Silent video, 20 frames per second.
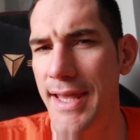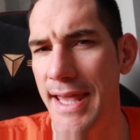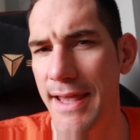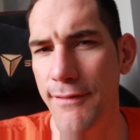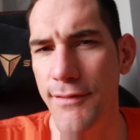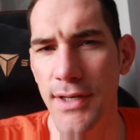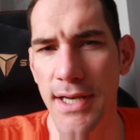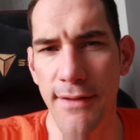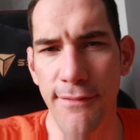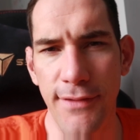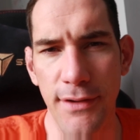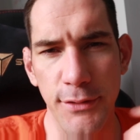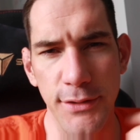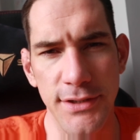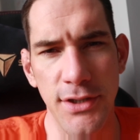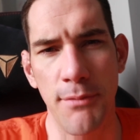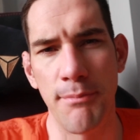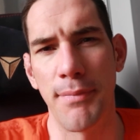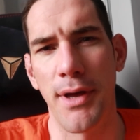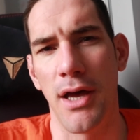even if it
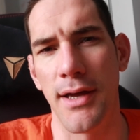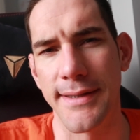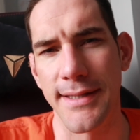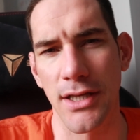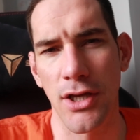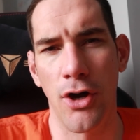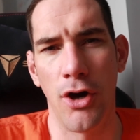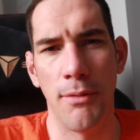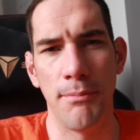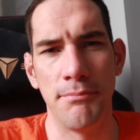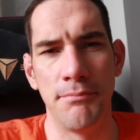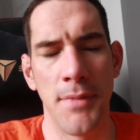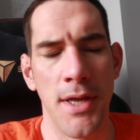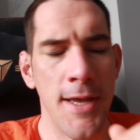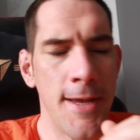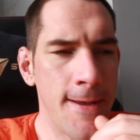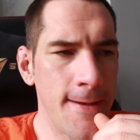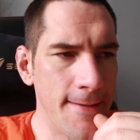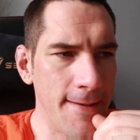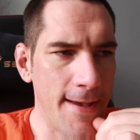was on Behind the Com,
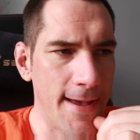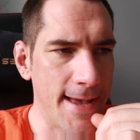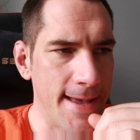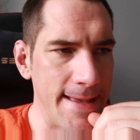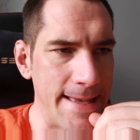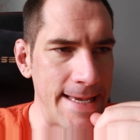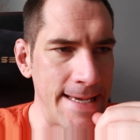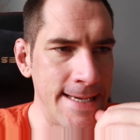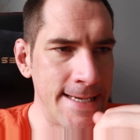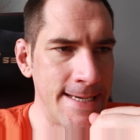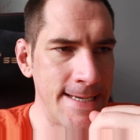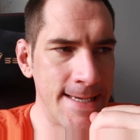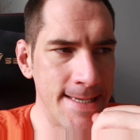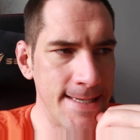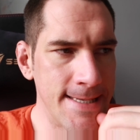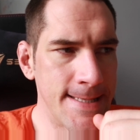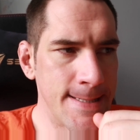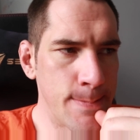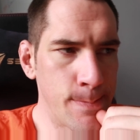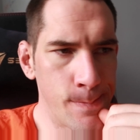
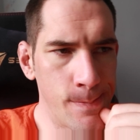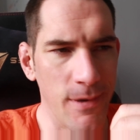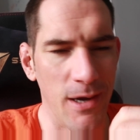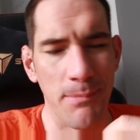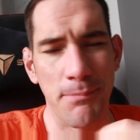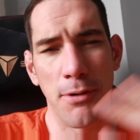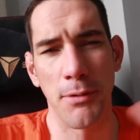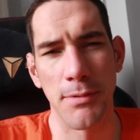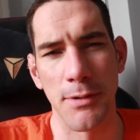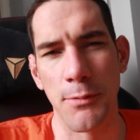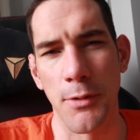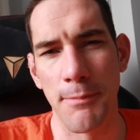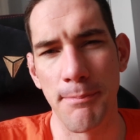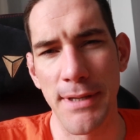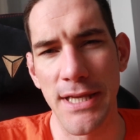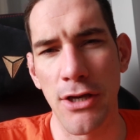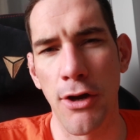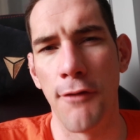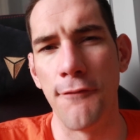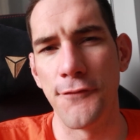well, I probably wouldn't
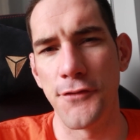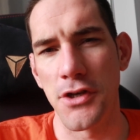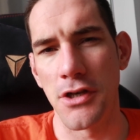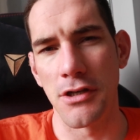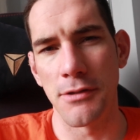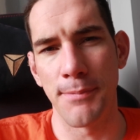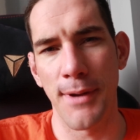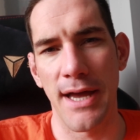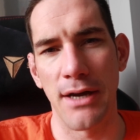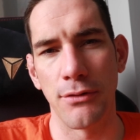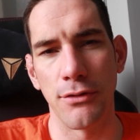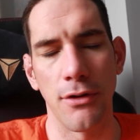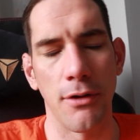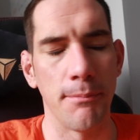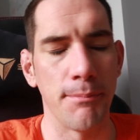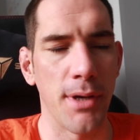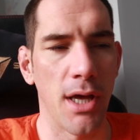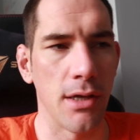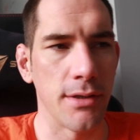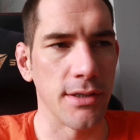be confident about
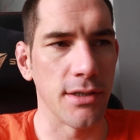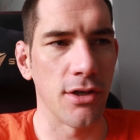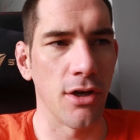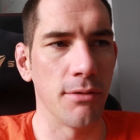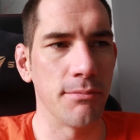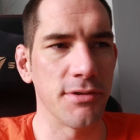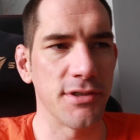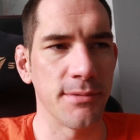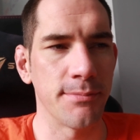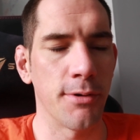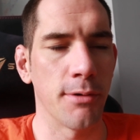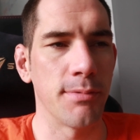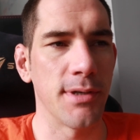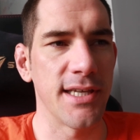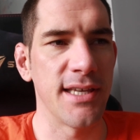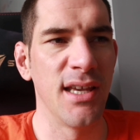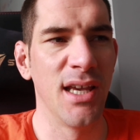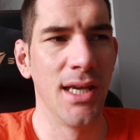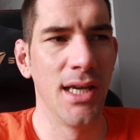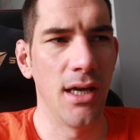on Behind the Com, because it'd
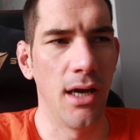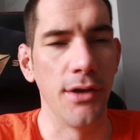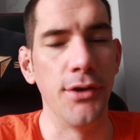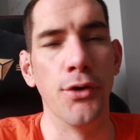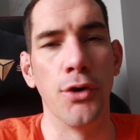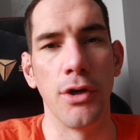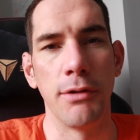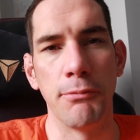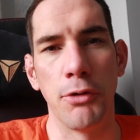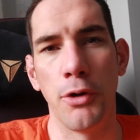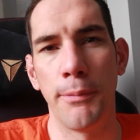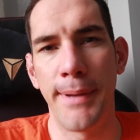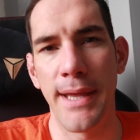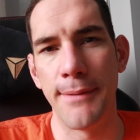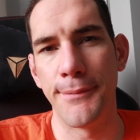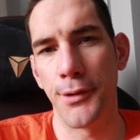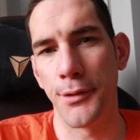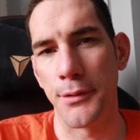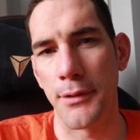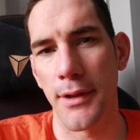probably annoy more
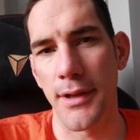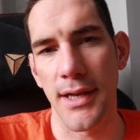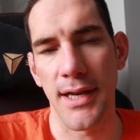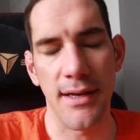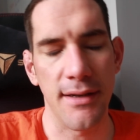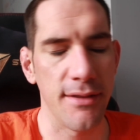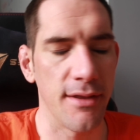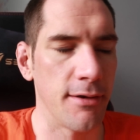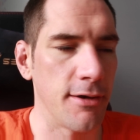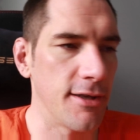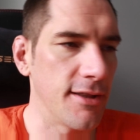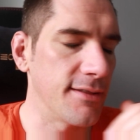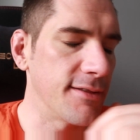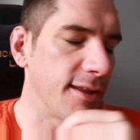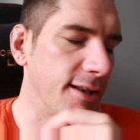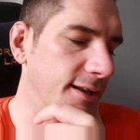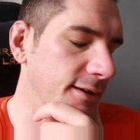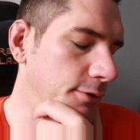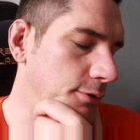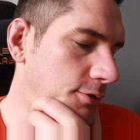people
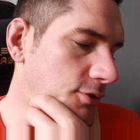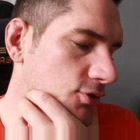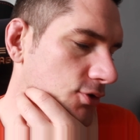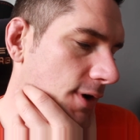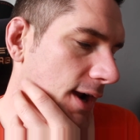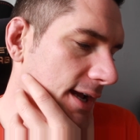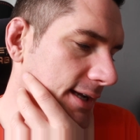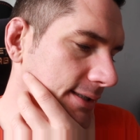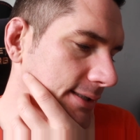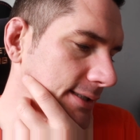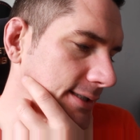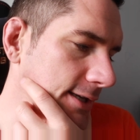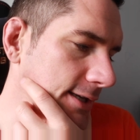than it will attract.